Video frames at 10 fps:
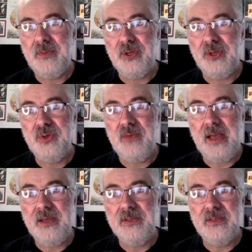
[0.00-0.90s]
true
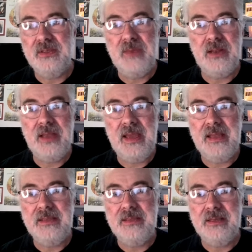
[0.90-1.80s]
values as
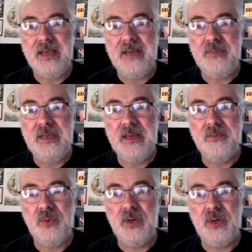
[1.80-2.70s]
metalheads and kind of
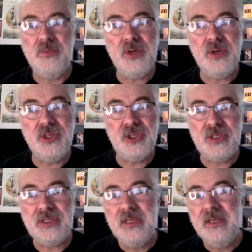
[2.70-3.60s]
become more
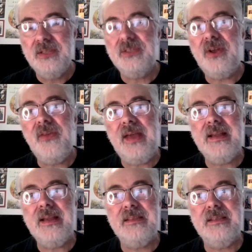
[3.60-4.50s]
commercial. So there's all
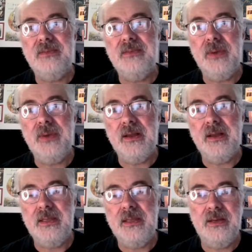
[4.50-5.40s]
that kind of stuff going
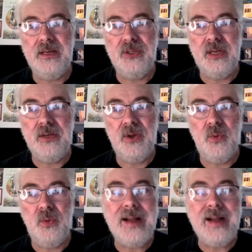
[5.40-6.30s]
on, and they're going to try to go
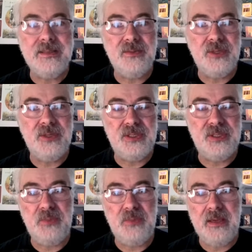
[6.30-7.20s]
to Wacken, which is
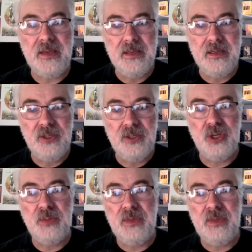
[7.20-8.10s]
this big
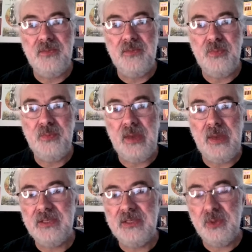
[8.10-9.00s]
German metal
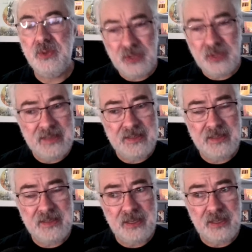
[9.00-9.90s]
festival, which really
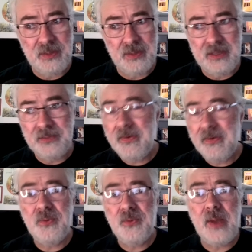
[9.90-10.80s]
exists, I do believe. I've
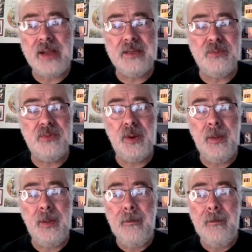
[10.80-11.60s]
heard of Wacken before,